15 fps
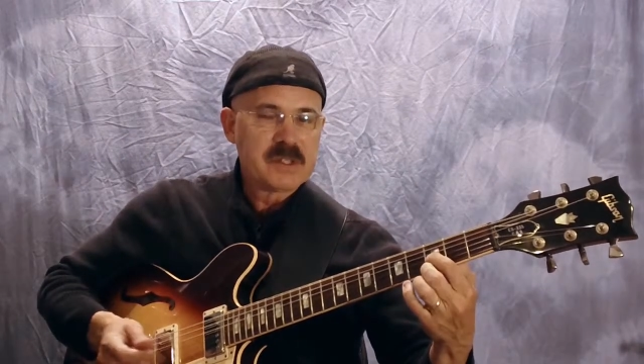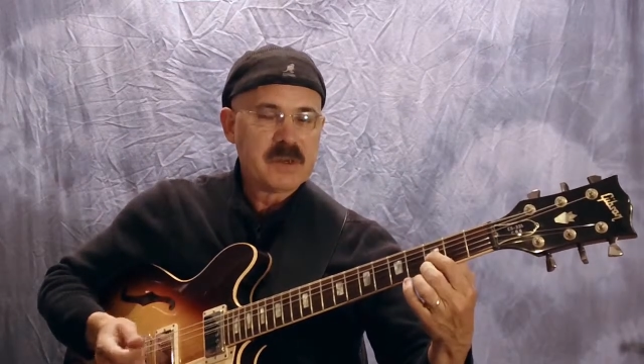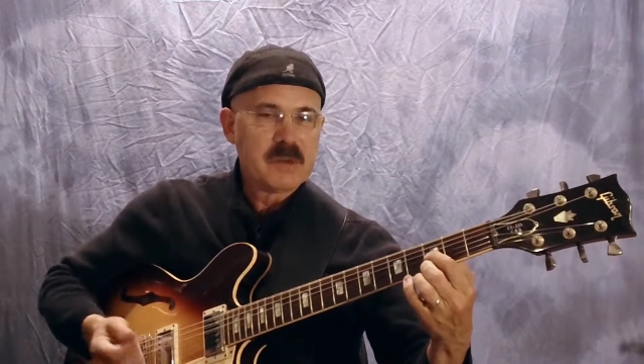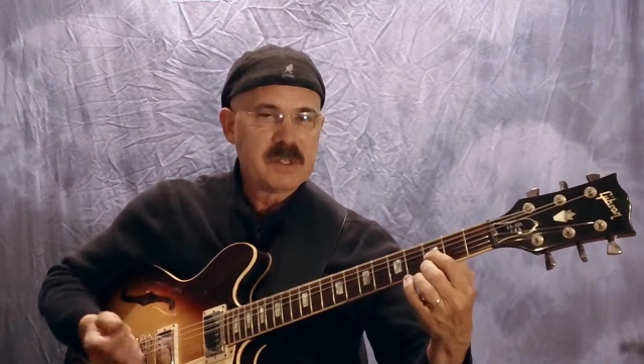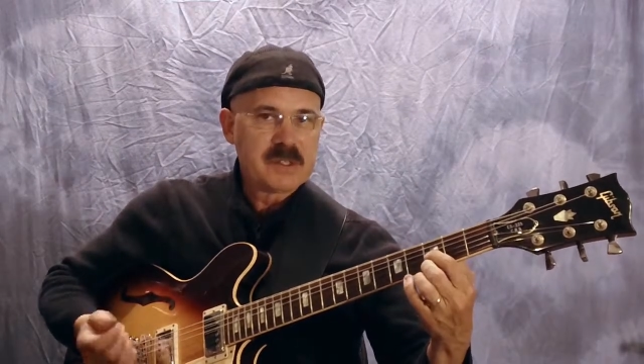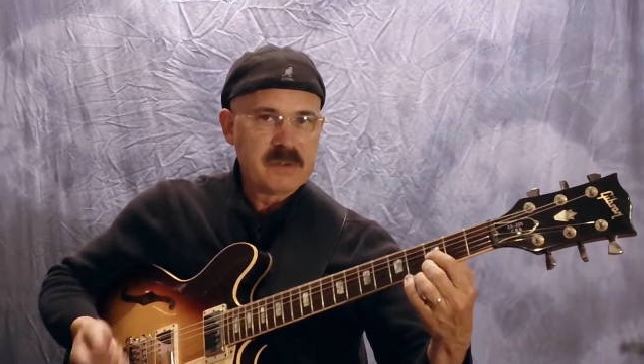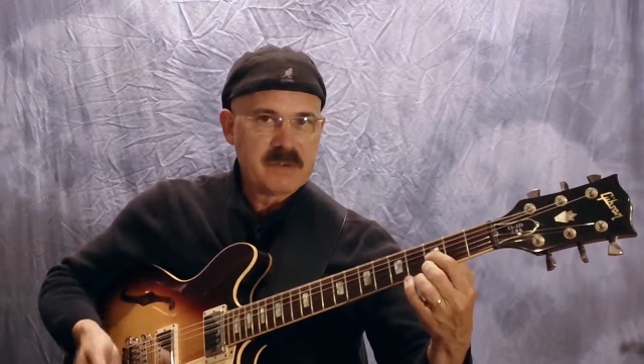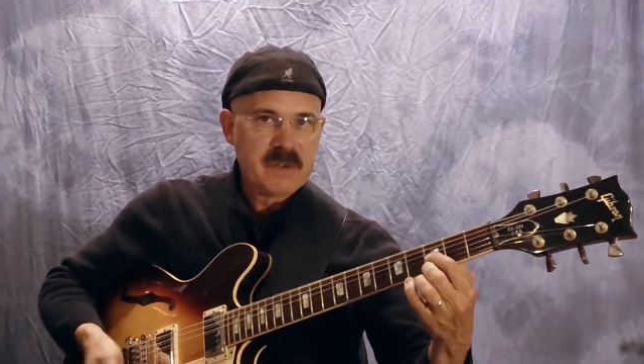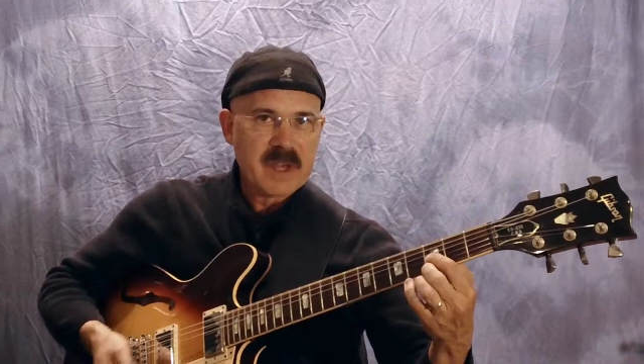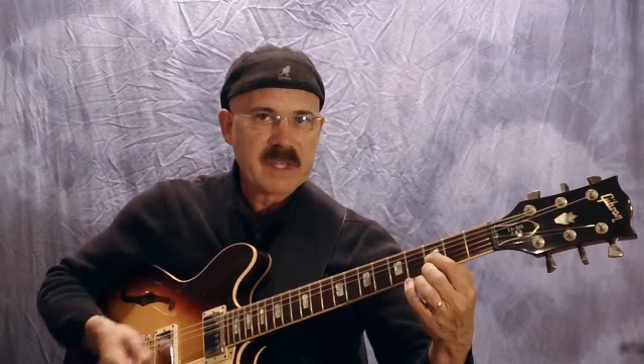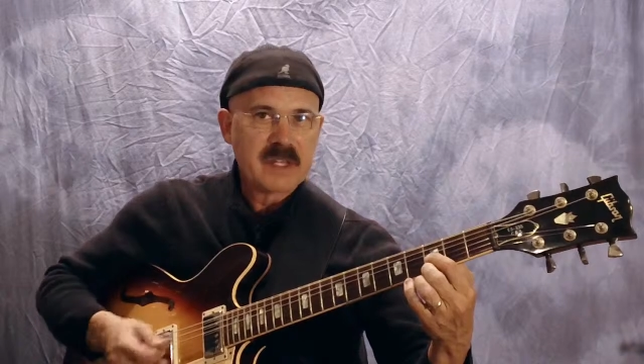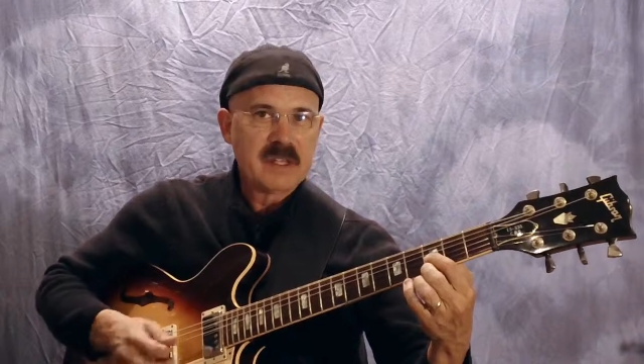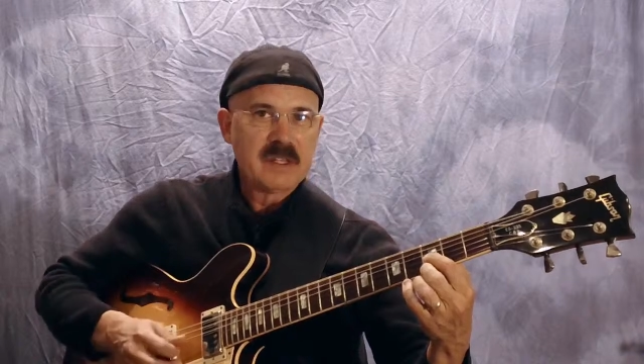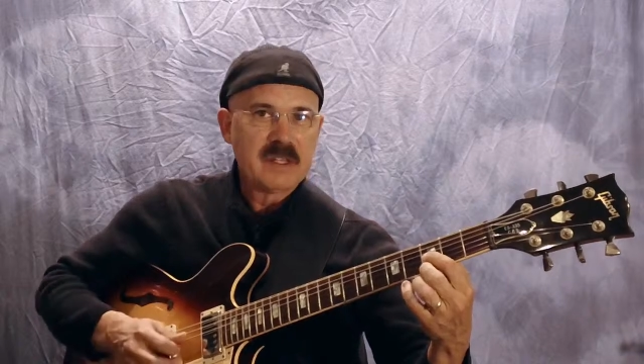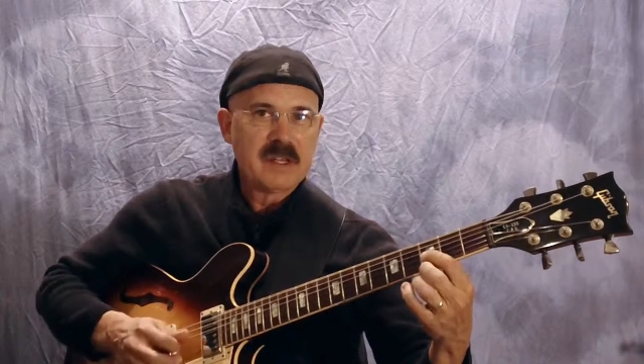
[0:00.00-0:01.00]
so it's
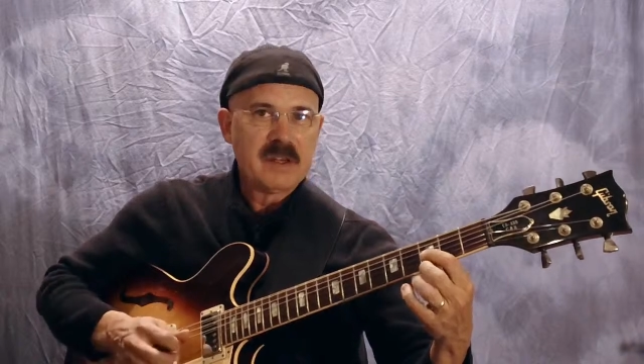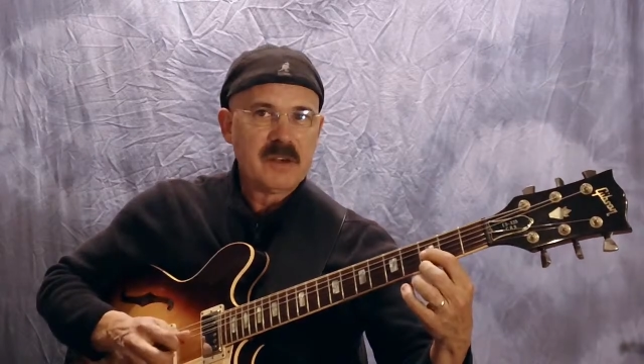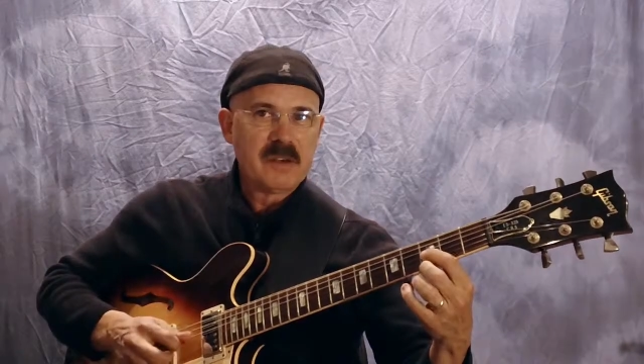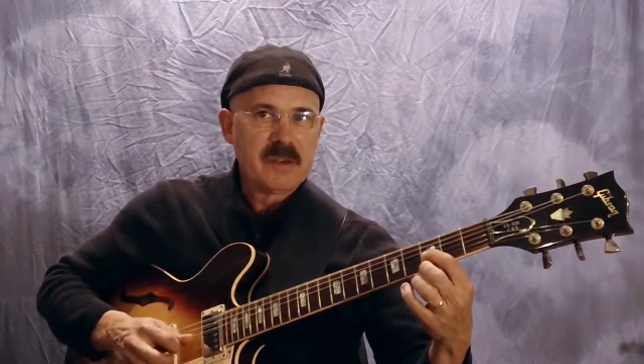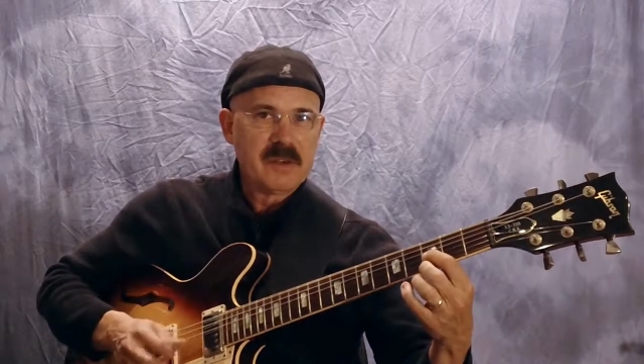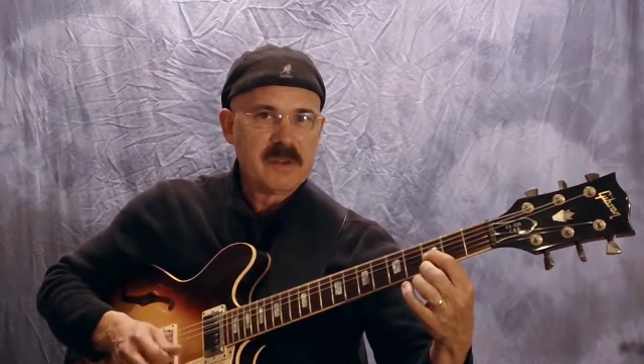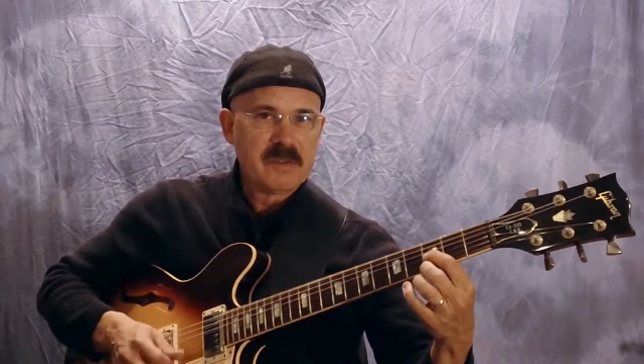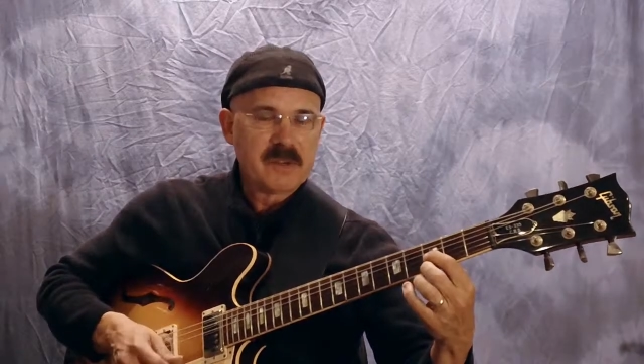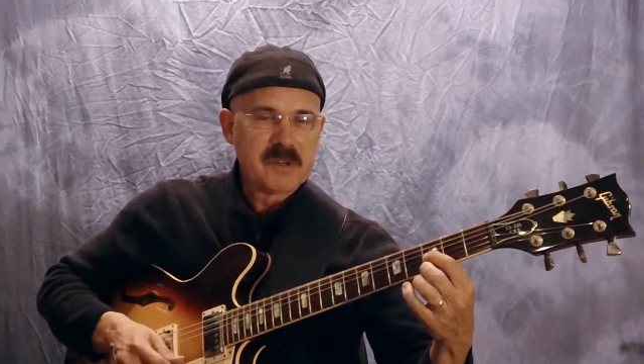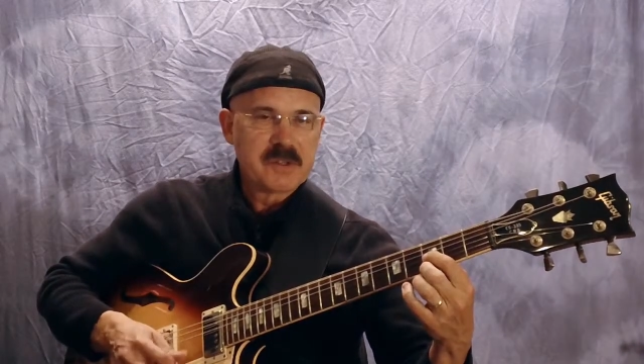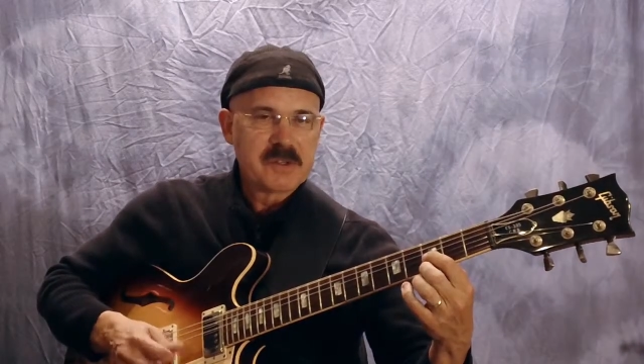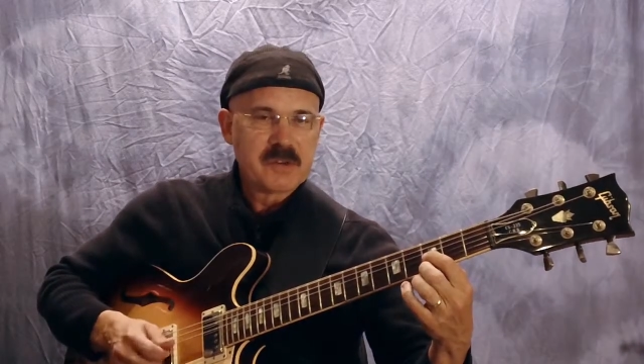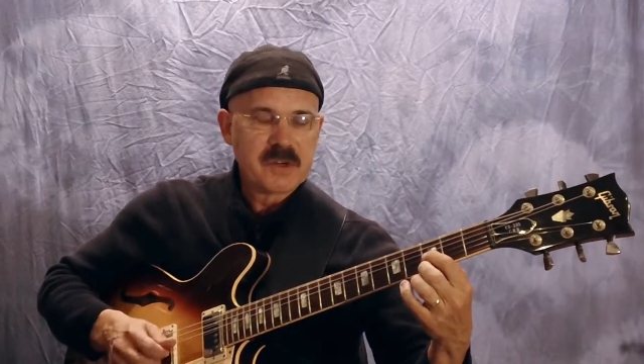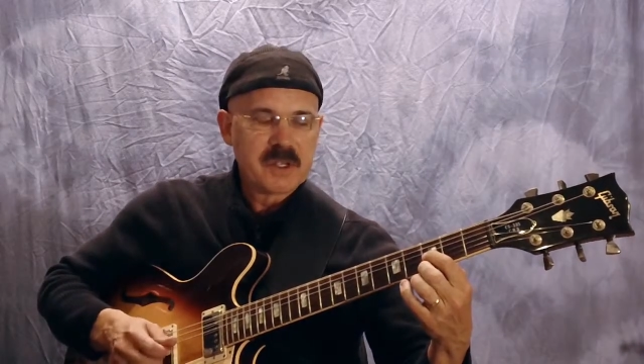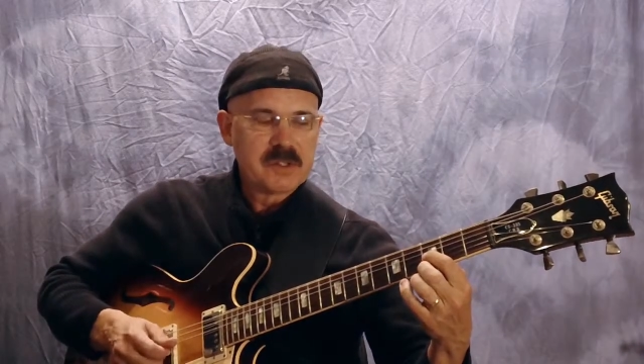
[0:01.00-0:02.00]
affecting the note on the
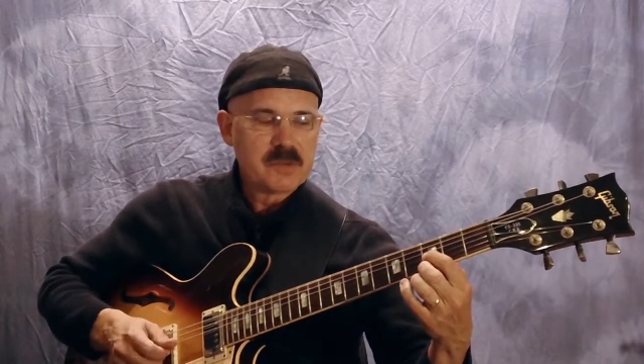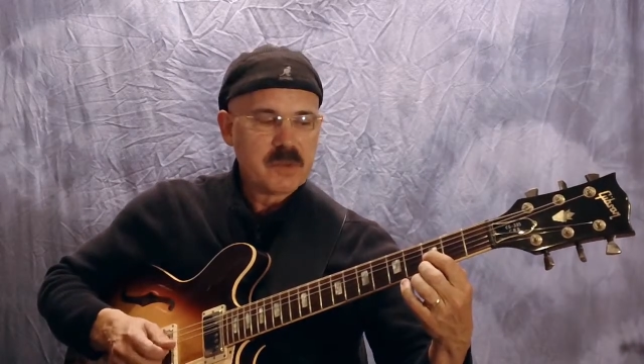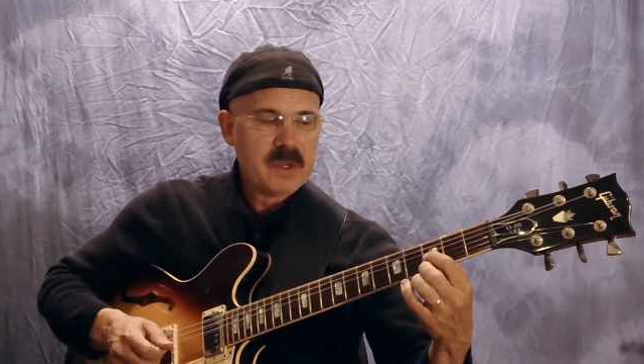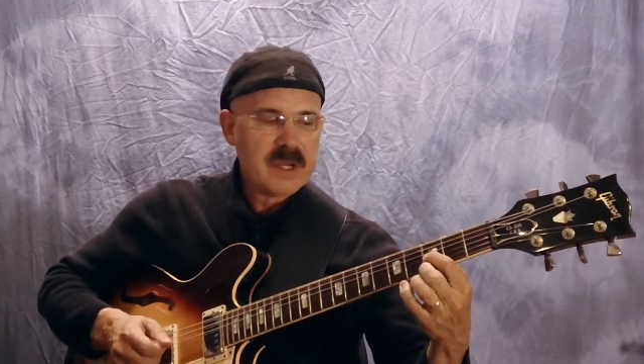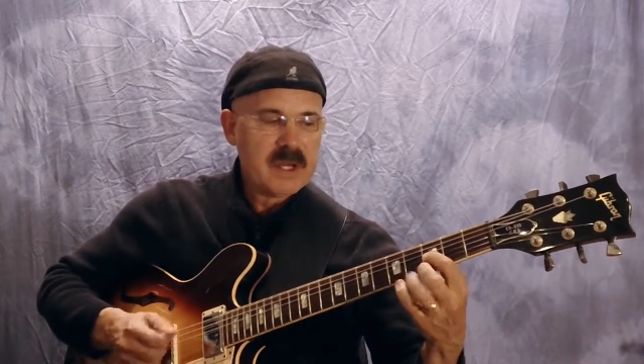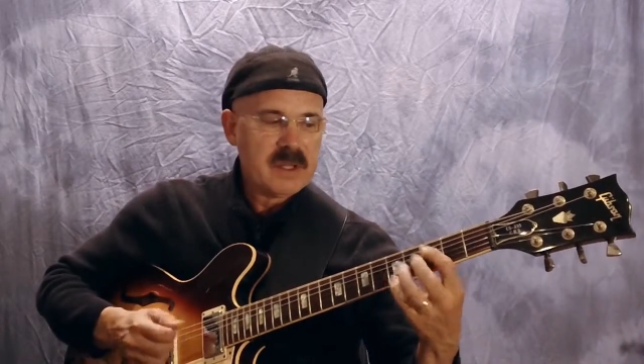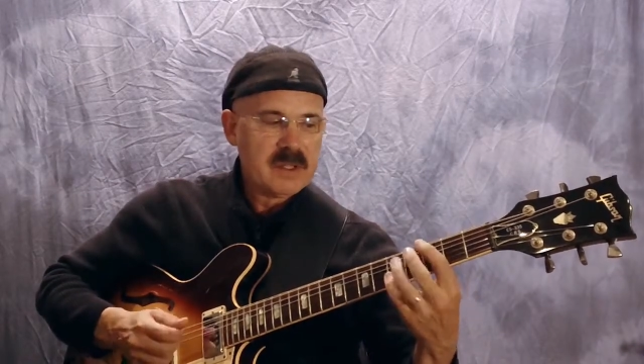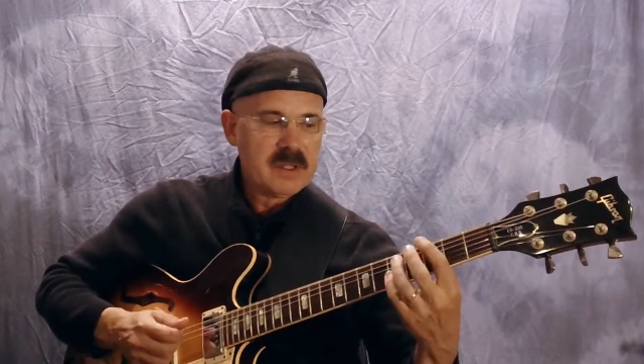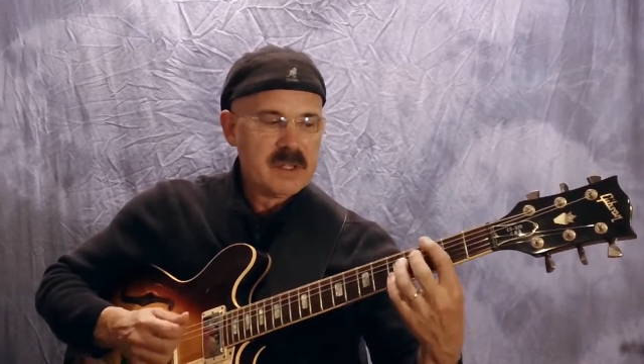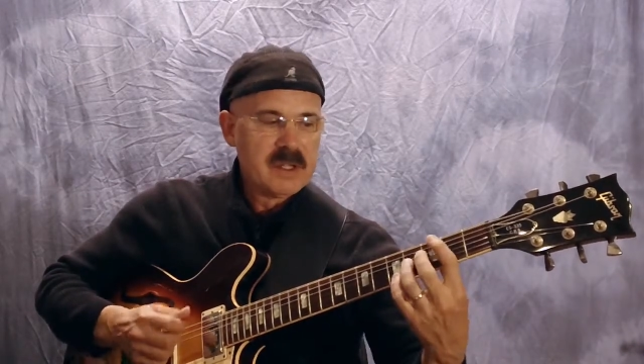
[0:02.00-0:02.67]
first string as well.